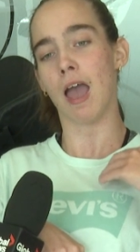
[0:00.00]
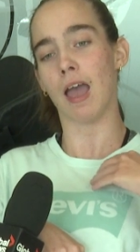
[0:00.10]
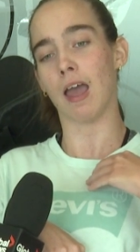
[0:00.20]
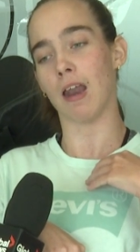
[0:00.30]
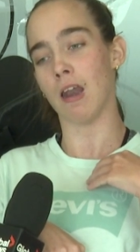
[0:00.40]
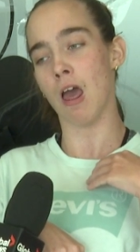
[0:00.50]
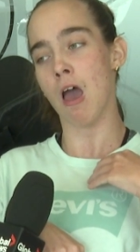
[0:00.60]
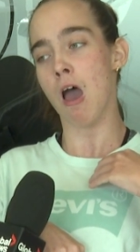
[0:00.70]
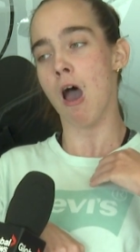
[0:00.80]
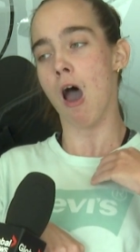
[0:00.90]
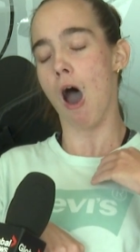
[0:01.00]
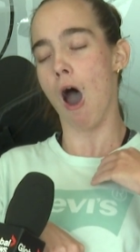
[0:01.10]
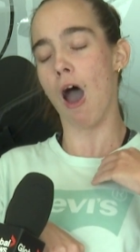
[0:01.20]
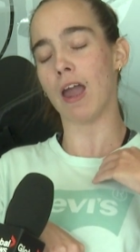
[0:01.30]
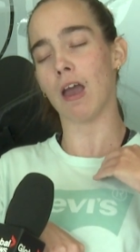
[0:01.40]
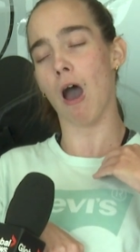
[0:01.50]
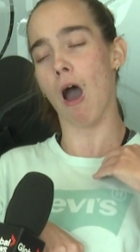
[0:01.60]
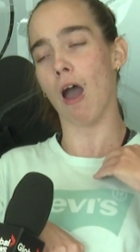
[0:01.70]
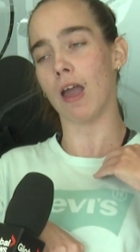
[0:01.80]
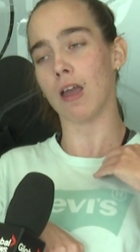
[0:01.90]
And I
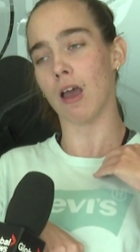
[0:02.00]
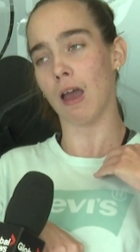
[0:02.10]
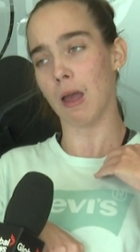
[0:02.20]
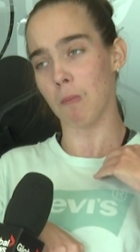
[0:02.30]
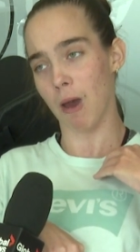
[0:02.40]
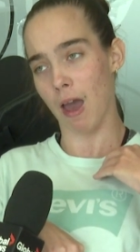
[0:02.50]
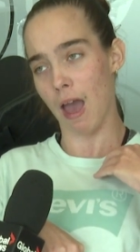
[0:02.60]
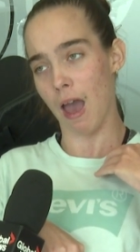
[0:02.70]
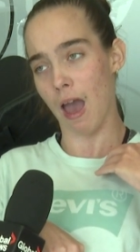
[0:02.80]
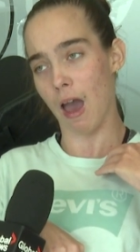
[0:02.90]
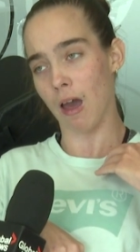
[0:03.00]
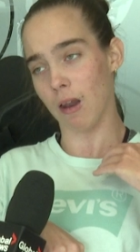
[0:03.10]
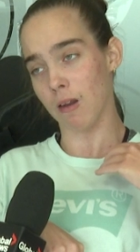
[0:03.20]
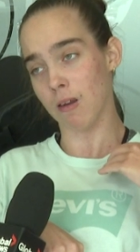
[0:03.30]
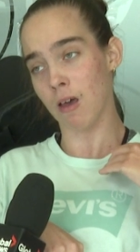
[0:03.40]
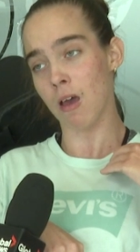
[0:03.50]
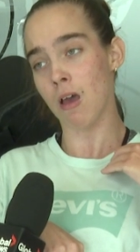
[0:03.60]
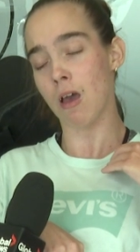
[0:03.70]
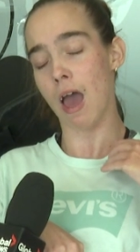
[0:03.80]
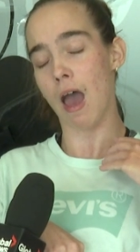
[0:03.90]
I am and
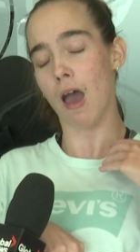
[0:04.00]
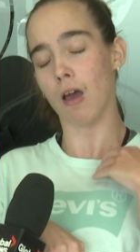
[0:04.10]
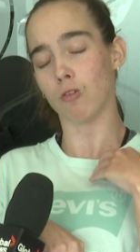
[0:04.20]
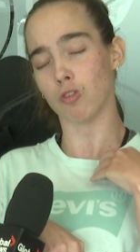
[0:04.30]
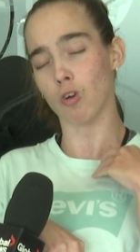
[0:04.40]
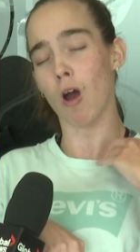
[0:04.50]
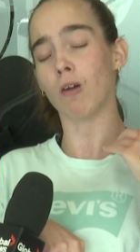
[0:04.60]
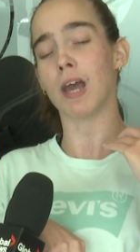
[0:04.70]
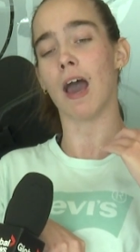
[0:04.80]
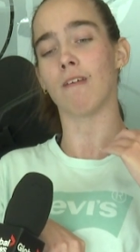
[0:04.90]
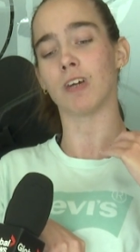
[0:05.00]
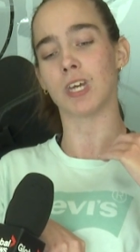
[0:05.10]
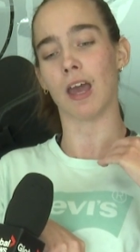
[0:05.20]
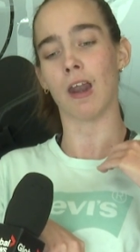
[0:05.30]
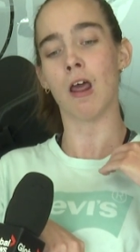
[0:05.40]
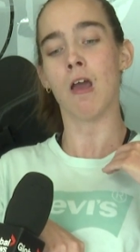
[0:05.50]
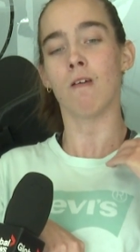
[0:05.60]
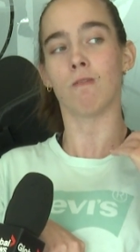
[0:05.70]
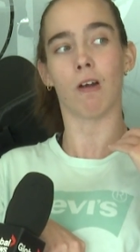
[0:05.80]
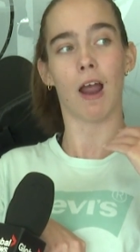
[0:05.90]
a strong advocate
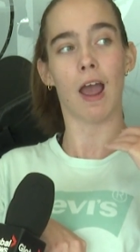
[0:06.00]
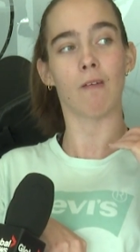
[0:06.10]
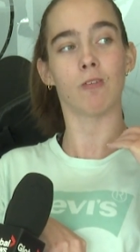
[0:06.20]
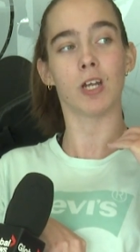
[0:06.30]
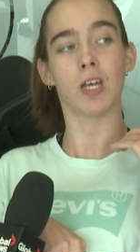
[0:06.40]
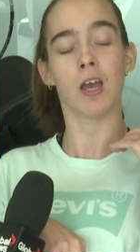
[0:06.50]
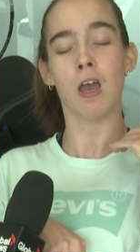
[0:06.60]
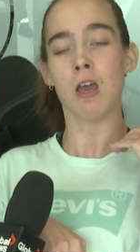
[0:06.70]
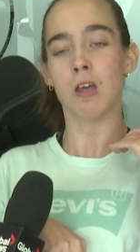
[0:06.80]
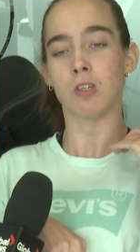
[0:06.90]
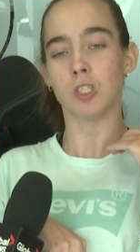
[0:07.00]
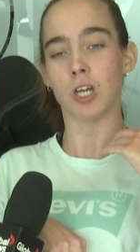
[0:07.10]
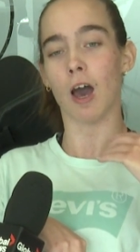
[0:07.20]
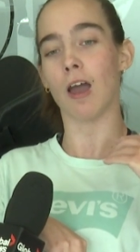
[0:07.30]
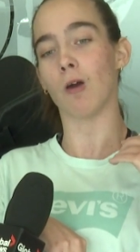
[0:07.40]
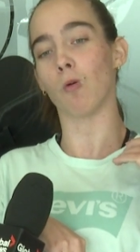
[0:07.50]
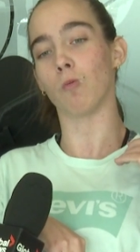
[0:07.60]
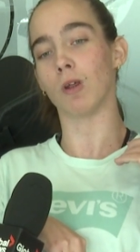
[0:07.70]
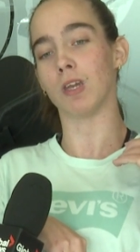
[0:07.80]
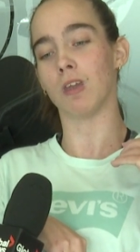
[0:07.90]
for every
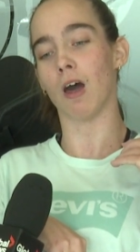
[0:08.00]
child with